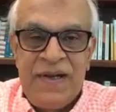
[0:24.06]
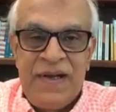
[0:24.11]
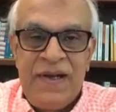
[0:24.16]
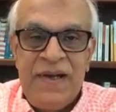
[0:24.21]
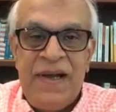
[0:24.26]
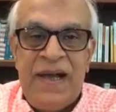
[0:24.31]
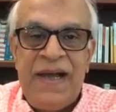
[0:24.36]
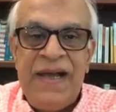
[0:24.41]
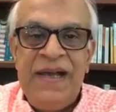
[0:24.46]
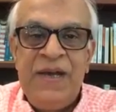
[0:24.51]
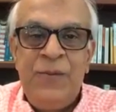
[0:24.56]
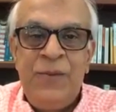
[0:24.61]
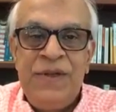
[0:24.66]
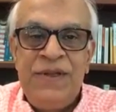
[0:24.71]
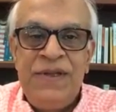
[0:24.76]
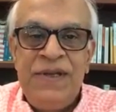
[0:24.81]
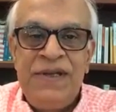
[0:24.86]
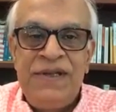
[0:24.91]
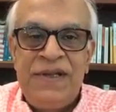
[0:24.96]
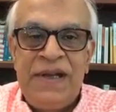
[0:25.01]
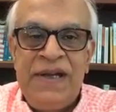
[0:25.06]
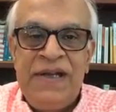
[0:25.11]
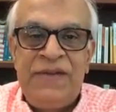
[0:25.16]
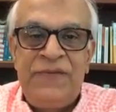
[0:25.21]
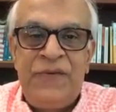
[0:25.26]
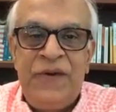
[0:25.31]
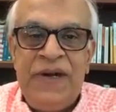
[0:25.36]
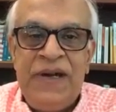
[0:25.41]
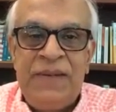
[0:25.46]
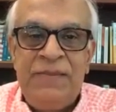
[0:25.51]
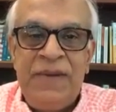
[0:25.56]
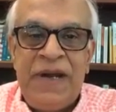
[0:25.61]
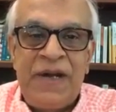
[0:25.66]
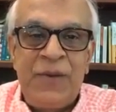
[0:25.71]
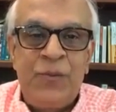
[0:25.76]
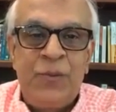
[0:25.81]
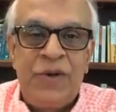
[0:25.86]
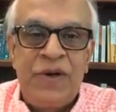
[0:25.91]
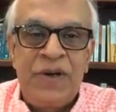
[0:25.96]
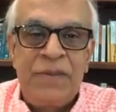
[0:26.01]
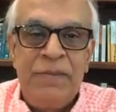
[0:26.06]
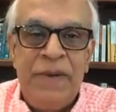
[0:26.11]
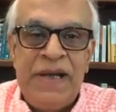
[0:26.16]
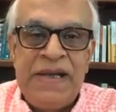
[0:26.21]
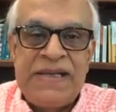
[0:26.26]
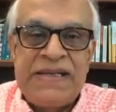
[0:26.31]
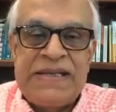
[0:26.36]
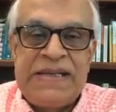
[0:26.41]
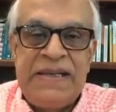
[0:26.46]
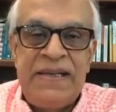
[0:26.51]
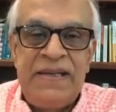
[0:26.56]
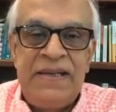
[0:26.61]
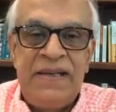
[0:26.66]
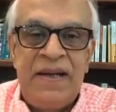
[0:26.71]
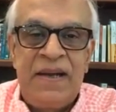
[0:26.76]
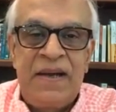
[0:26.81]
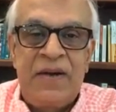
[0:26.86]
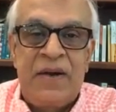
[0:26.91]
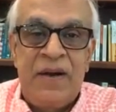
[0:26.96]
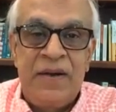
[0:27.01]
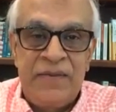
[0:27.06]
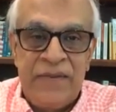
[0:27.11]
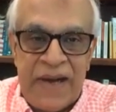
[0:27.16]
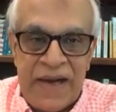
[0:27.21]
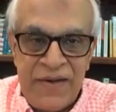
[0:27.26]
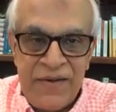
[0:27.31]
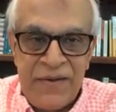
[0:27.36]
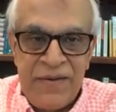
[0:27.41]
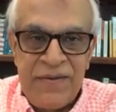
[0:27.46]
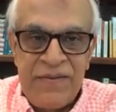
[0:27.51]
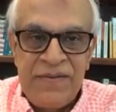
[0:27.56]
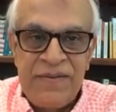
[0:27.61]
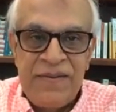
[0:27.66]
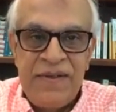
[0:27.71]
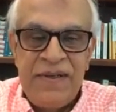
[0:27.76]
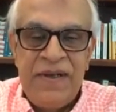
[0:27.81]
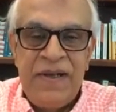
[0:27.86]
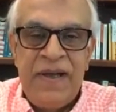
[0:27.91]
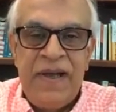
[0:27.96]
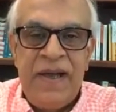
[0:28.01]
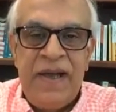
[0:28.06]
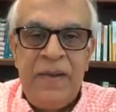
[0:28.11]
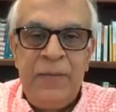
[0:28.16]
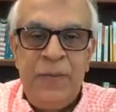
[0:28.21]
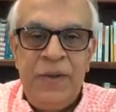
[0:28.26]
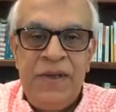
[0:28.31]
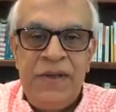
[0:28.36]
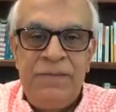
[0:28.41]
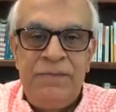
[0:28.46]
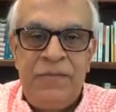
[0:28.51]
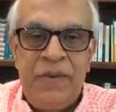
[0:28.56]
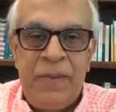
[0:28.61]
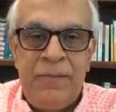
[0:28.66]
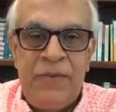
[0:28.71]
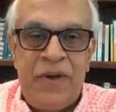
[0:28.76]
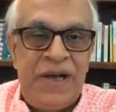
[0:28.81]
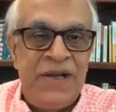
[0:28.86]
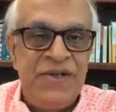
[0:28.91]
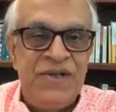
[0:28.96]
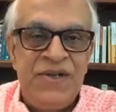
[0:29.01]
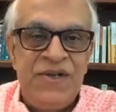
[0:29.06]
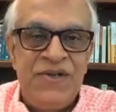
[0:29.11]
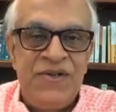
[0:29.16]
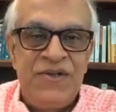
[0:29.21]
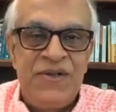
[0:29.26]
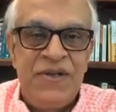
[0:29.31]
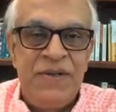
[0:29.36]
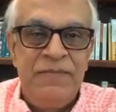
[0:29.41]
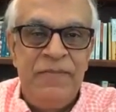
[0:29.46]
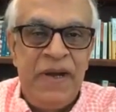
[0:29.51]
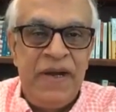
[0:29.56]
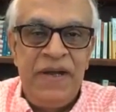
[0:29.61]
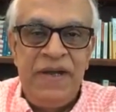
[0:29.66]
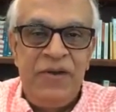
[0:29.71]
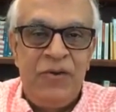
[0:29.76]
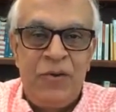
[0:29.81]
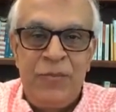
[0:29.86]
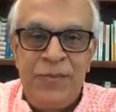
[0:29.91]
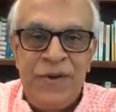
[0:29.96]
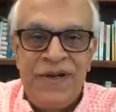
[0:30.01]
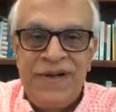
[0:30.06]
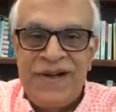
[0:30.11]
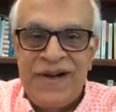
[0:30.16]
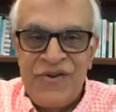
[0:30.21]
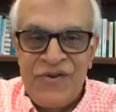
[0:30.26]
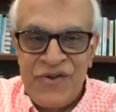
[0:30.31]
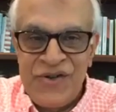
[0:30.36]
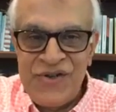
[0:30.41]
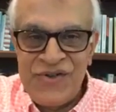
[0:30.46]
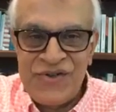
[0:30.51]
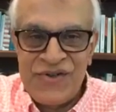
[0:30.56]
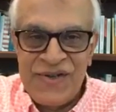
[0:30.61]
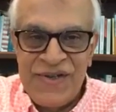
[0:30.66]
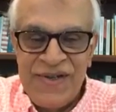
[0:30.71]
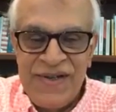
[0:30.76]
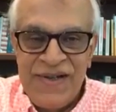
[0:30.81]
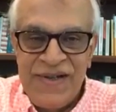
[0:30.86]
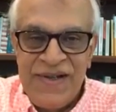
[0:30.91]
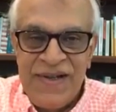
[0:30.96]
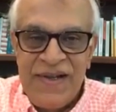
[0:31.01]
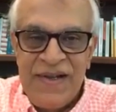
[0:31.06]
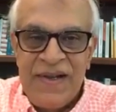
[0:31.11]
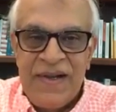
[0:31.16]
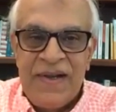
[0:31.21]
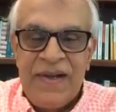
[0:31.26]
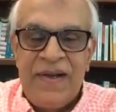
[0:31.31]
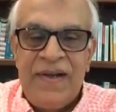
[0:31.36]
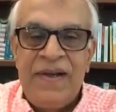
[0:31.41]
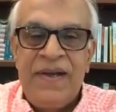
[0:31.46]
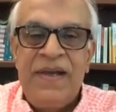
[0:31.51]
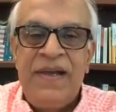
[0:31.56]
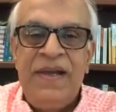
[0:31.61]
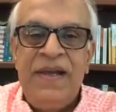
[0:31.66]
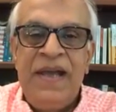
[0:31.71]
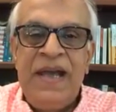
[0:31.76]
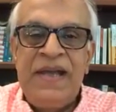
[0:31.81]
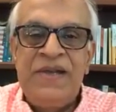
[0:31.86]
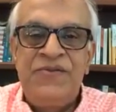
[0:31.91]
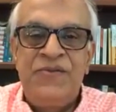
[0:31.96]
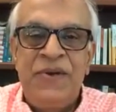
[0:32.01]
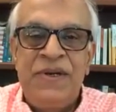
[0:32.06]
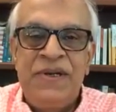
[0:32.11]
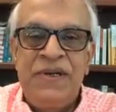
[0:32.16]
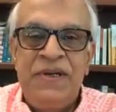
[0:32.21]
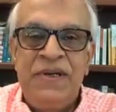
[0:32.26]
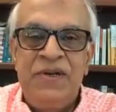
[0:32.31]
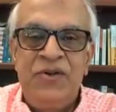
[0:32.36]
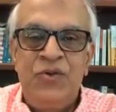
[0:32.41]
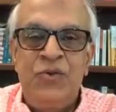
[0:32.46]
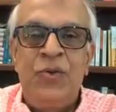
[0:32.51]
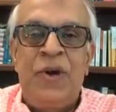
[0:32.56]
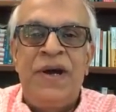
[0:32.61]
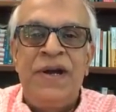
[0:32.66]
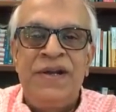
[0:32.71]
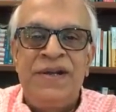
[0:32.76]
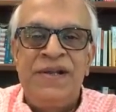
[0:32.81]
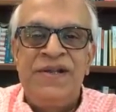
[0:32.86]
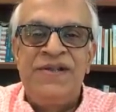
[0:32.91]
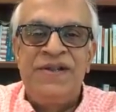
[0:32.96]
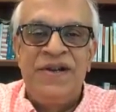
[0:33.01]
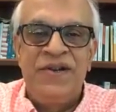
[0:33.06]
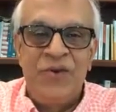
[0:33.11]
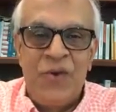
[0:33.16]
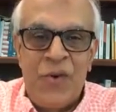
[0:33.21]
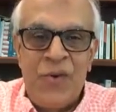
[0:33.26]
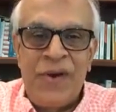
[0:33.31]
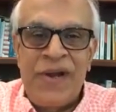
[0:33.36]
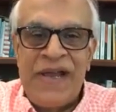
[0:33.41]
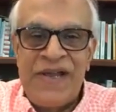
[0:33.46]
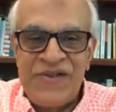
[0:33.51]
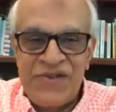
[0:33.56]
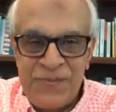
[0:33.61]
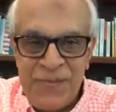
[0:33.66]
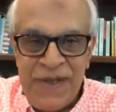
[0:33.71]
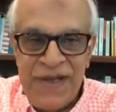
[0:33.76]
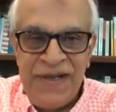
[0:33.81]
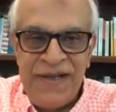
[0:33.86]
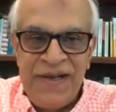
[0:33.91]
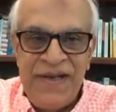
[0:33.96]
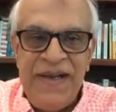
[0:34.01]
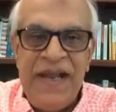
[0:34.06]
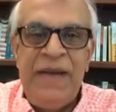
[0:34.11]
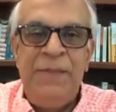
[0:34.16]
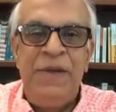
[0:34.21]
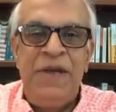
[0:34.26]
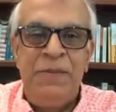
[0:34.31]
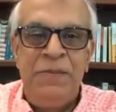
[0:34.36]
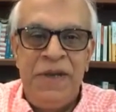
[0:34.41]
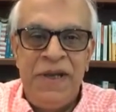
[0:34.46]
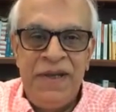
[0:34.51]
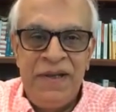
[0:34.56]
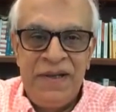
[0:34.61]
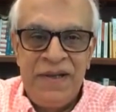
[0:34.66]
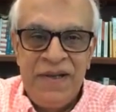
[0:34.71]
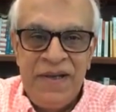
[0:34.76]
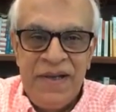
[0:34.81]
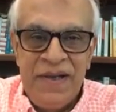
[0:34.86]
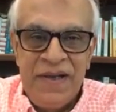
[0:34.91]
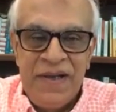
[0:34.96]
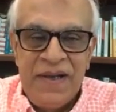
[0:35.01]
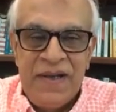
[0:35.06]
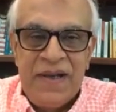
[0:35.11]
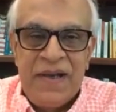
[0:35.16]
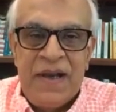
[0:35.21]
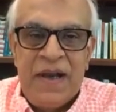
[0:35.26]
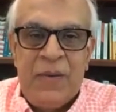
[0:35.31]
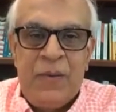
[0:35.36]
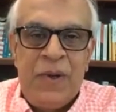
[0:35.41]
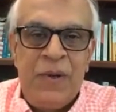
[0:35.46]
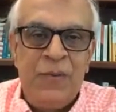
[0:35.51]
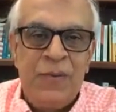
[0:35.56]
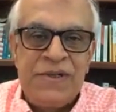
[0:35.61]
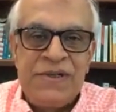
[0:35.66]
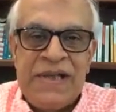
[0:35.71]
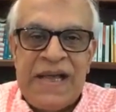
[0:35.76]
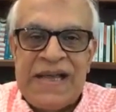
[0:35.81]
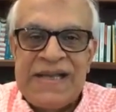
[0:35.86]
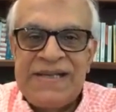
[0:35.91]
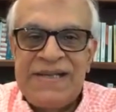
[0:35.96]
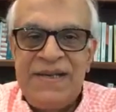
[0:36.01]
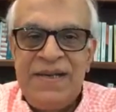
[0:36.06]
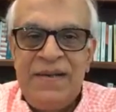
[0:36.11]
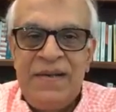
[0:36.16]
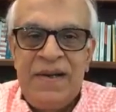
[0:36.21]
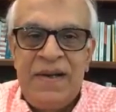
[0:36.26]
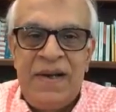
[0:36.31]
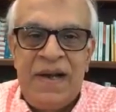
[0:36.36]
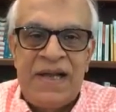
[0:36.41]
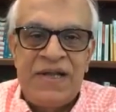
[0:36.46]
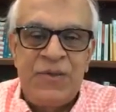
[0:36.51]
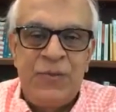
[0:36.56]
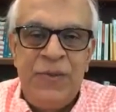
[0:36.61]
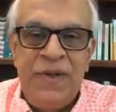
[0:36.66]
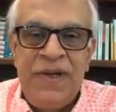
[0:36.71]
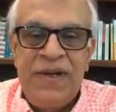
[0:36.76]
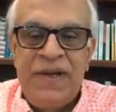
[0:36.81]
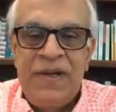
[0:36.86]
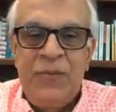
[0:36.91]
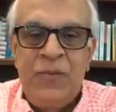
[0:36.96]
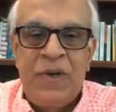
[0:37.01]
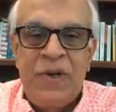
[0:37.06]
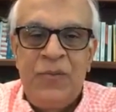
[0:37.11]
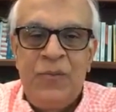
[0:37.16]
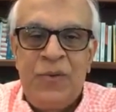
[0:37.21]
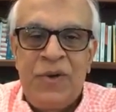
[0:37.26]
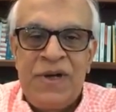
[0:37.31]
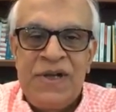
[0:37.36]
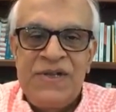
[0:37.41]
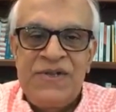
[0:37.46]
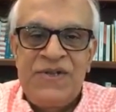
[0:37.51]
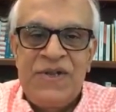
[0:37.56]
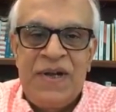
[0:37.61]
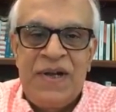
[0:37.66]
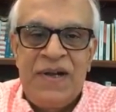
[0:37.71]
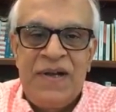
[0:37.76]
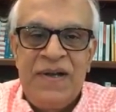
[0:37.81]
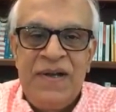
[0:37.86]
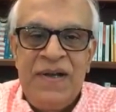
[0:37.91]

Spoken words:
aligned with the Dalit Freedom Network based in Colorado and with branches in many European countries. He has written 2 articles in a row against me, naming me. One was last week and one was